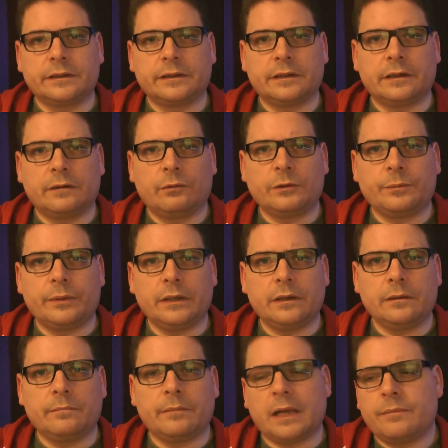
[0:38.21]
would
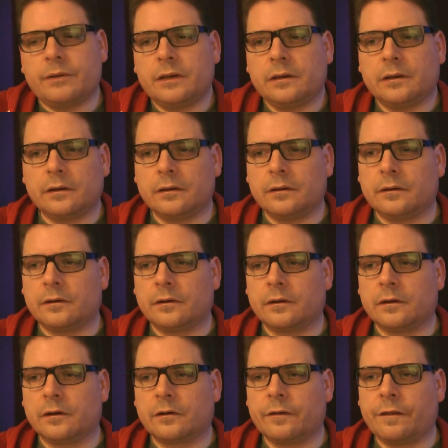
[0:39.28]
be maybe
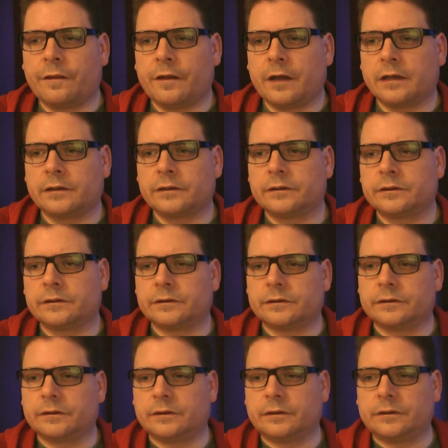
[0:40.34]
a good thing
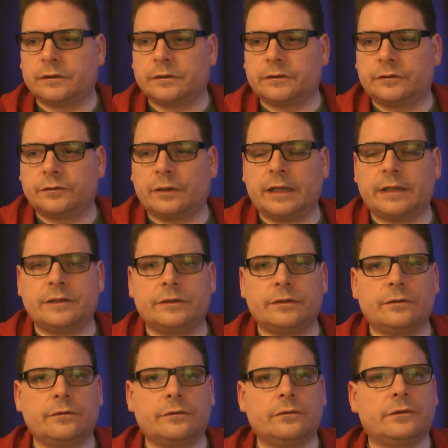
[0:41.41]
to let
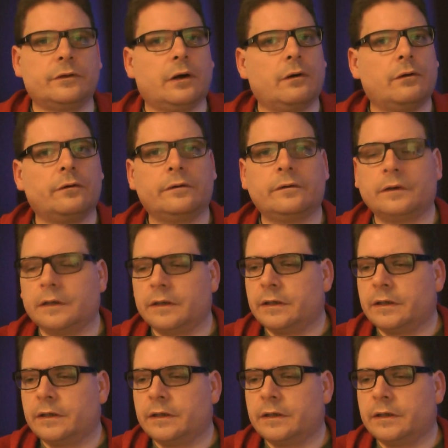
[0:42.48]
you know